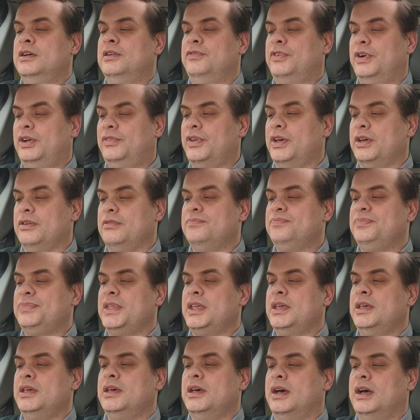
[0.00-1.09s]
Volvo,
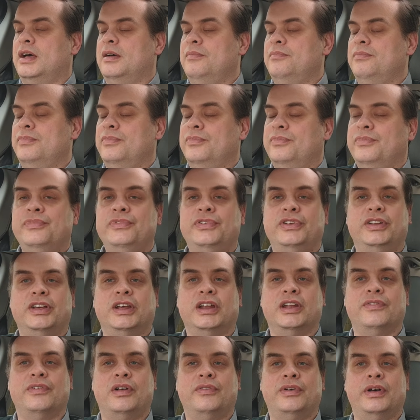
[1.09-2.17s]
so
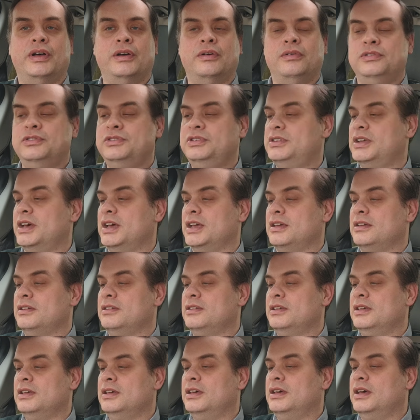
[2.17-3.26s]
taking a Volvo today,
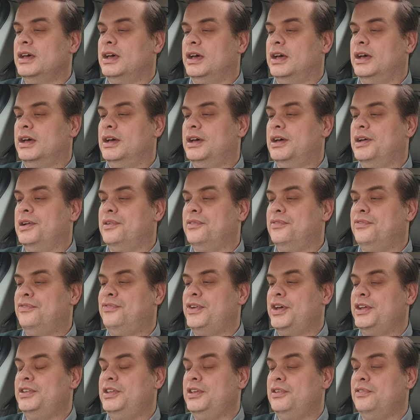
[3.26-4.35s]

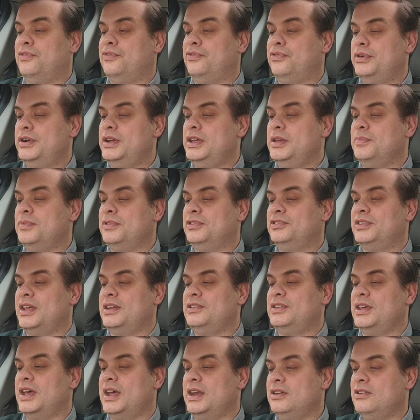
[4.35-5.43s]

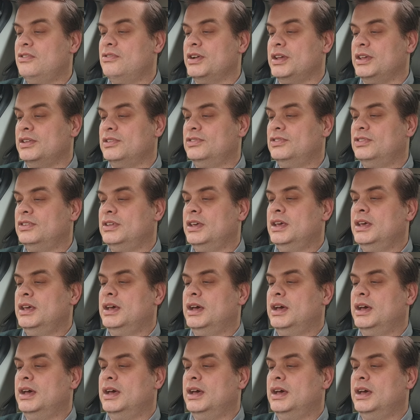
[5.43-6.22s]
33% increase.